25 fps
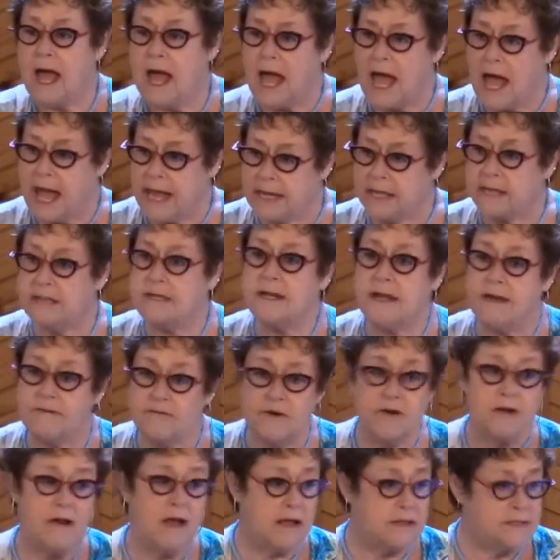I can
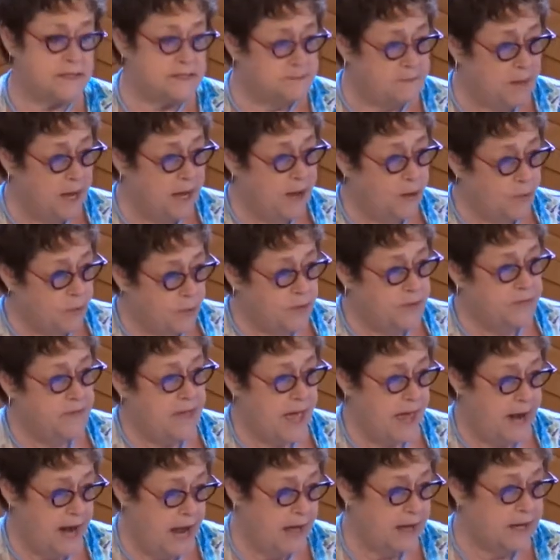never not smile when
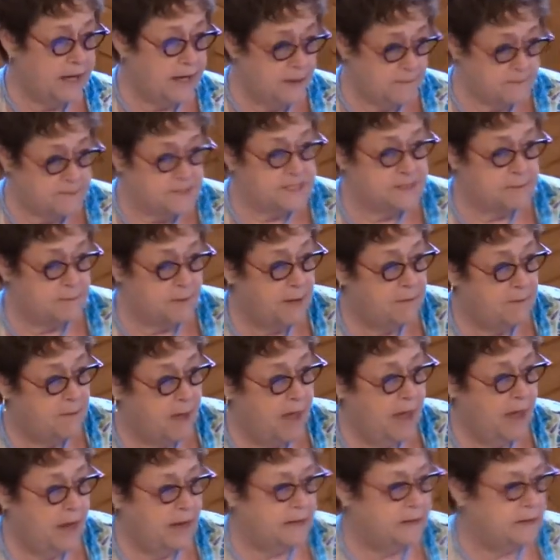that comes to my
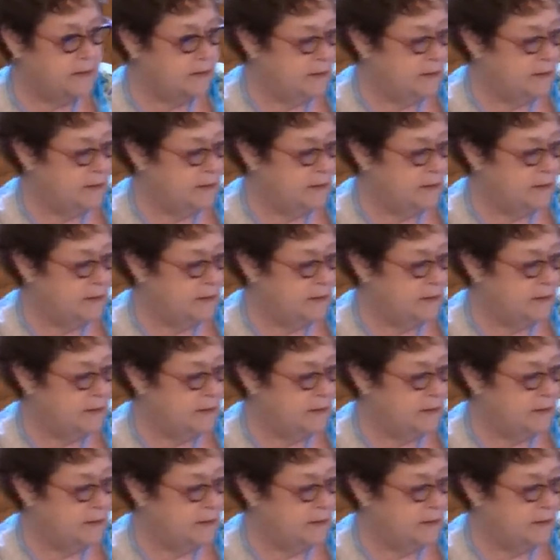mind,